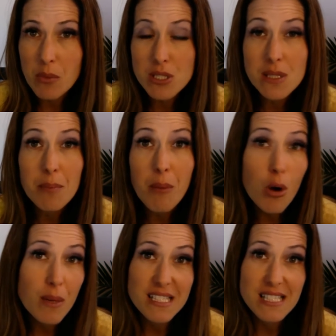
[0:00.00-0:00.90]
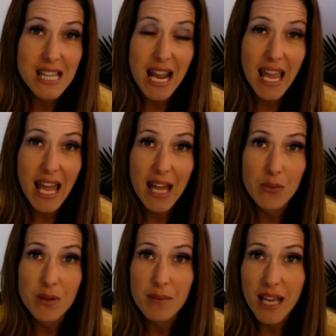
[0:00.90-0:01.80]
What were some moments that I
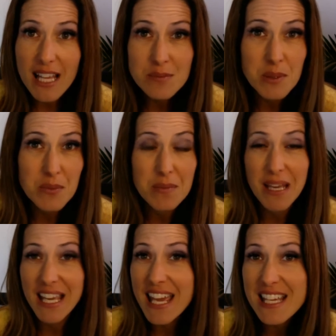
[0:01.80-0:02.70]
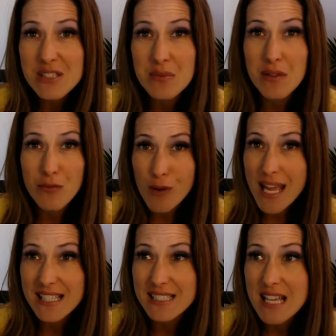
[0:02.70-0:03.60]
had with my husband, with my kids, with
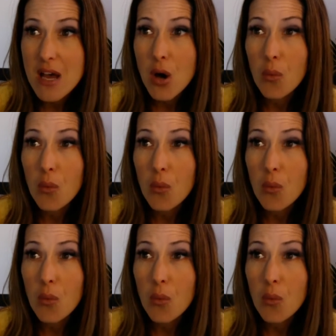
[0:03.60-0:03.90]
friends?